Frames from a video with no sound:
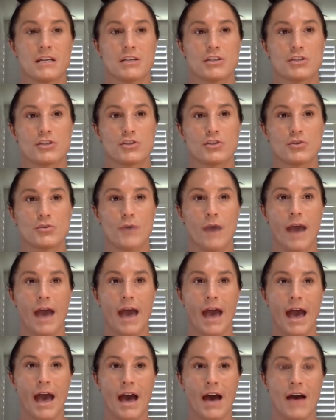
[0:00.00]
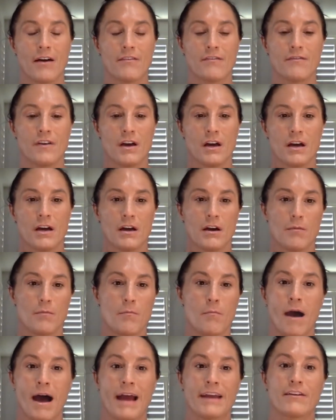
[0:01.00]
to have
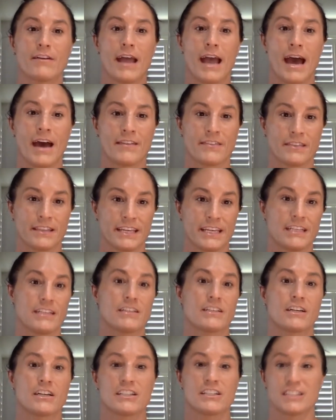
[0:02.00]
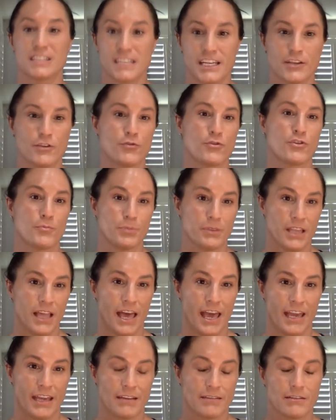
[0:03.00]
my athlete continue to
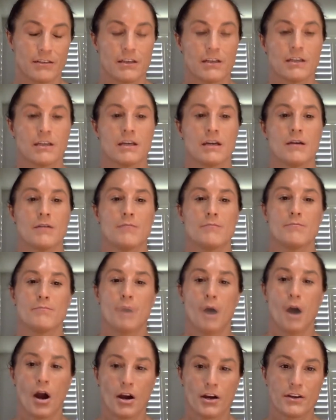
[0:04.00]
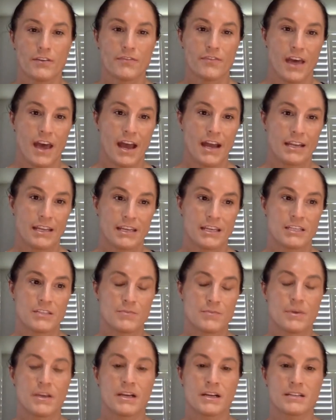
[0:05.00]
play. Part of that is
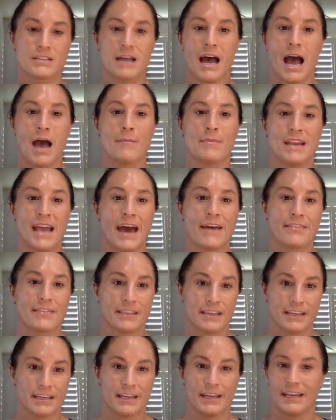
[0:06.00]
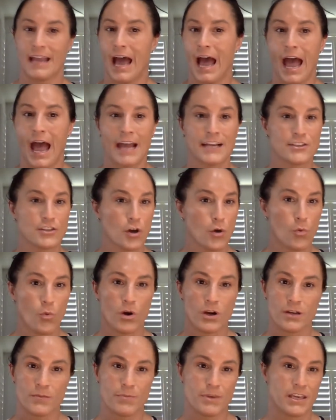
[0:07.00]
because I'm an athlete and I don't want to
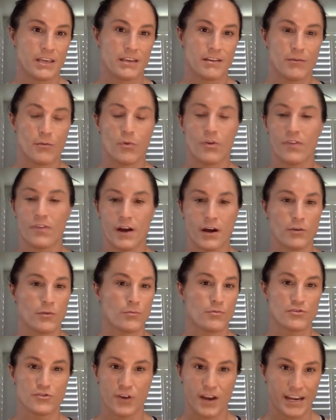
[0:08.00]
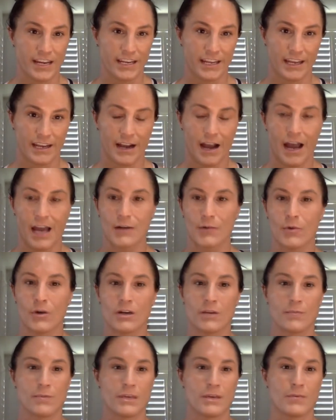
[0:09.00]
be without training. I don't want to
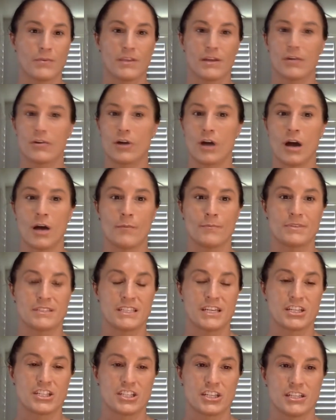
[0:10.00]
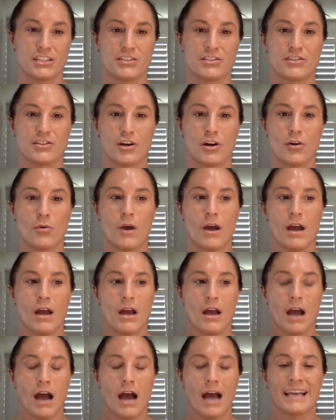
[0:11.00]
be without competition. So
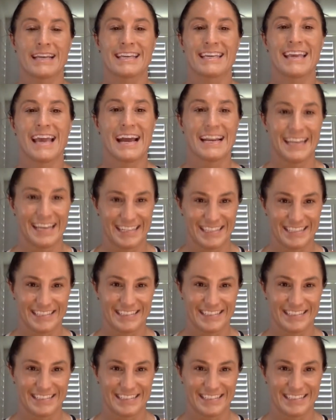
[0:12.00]
I get it.